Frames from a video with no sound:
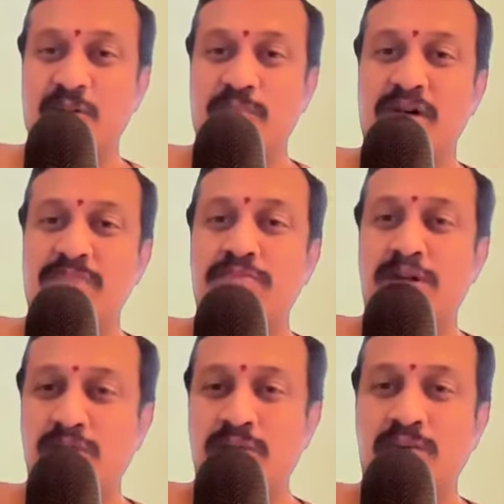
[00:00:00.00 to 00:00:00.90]
So
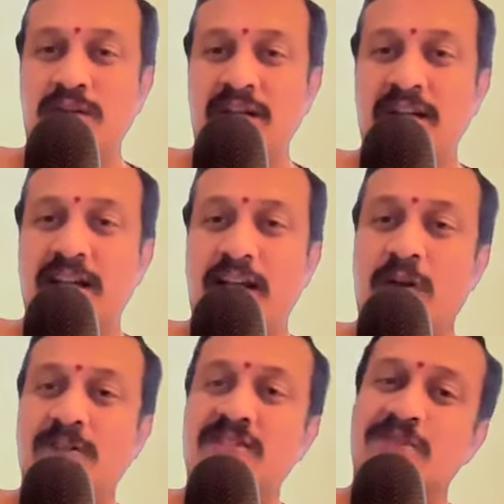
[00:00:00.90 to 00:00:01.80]
Bablu can
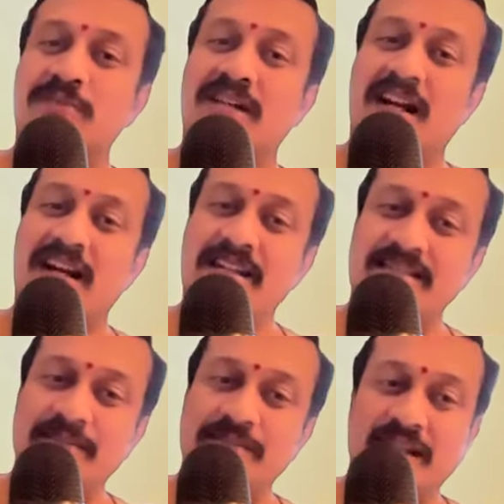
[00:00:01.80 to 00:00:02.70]
also be
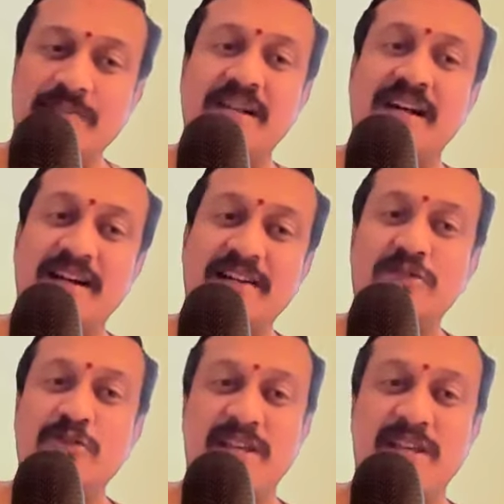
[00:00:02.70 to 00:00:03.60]
read sometimes and
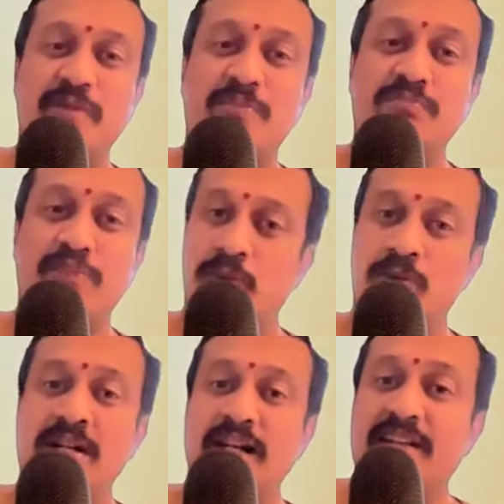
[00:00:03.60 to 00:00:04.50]
understood as
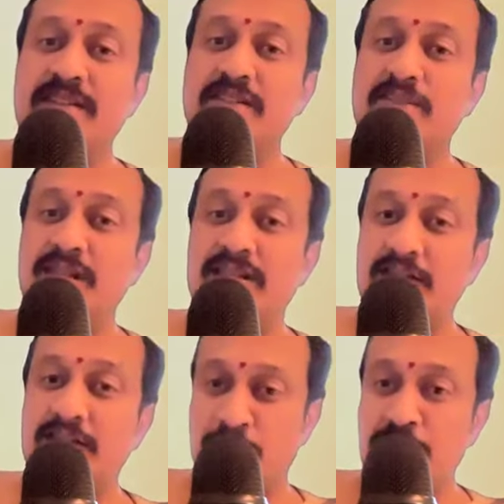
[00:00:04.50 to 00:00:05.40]
Babru. It doesn't mean
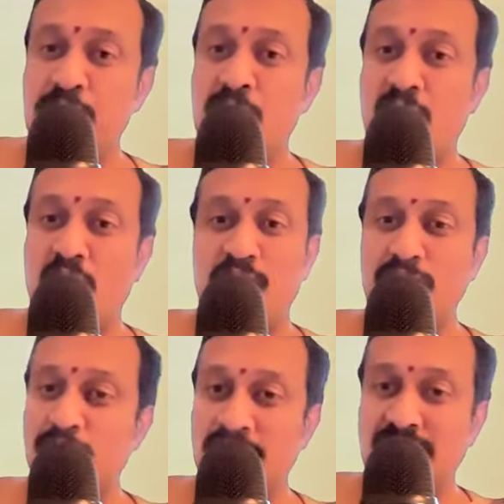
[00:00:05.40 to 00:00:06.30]
that from tomorrow
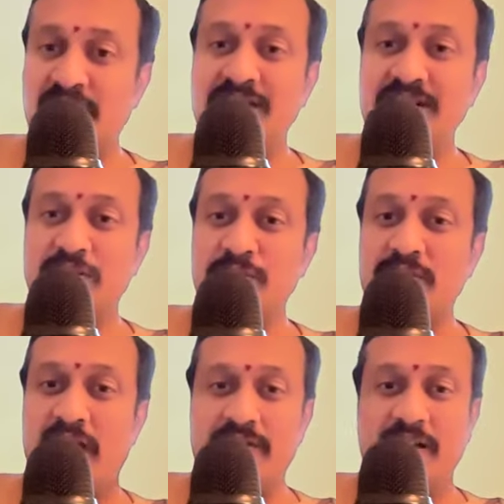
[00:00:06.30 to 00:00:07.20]
onwards, while chanting
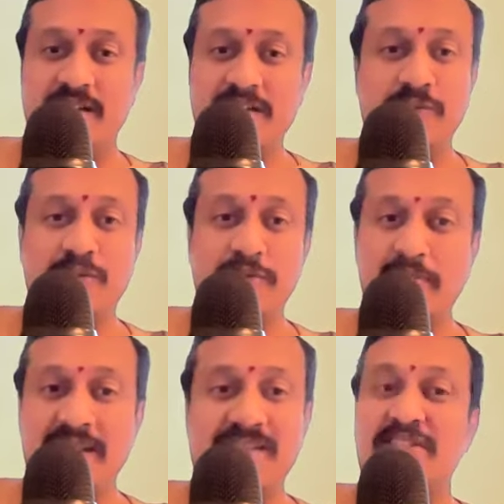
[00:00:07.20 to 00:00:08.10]
Rudradhyaya, you
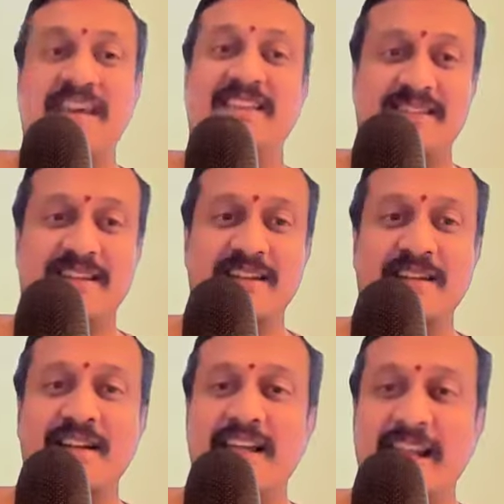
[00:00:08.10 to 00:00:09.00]
don't make the change.
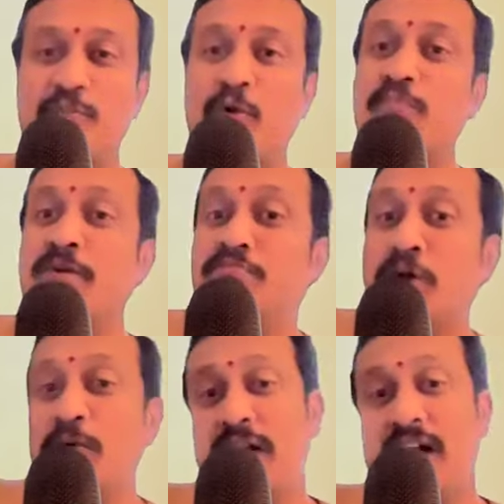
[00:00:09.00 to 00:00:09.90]
Namo
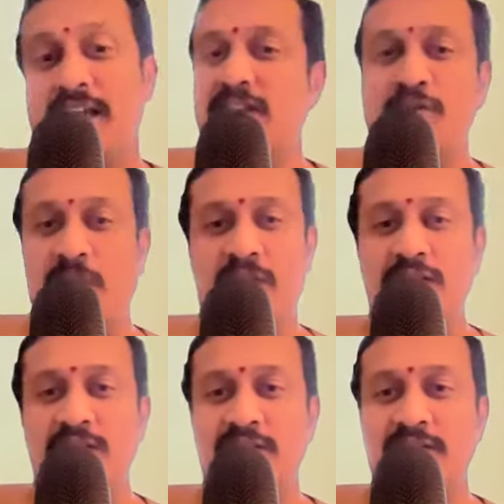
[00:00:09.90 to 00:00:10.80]
Babrushaya. No,
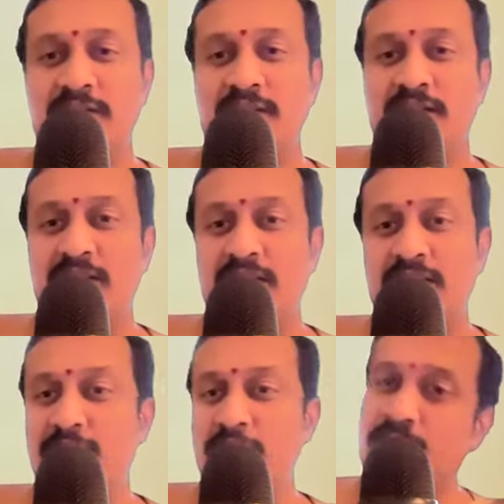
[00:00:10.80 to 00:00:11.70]

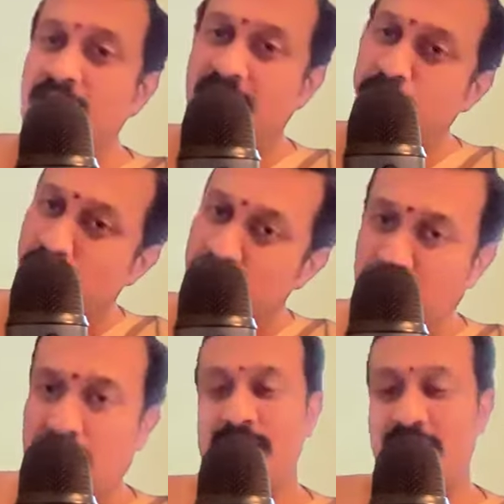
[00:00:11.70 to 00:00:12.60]
you say Namo
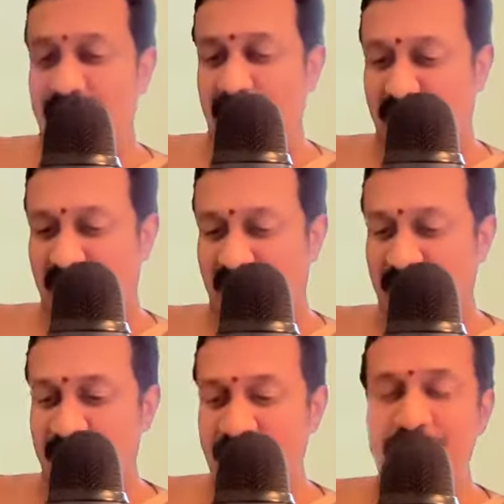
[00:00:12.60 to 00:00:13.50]
Babrushaya only.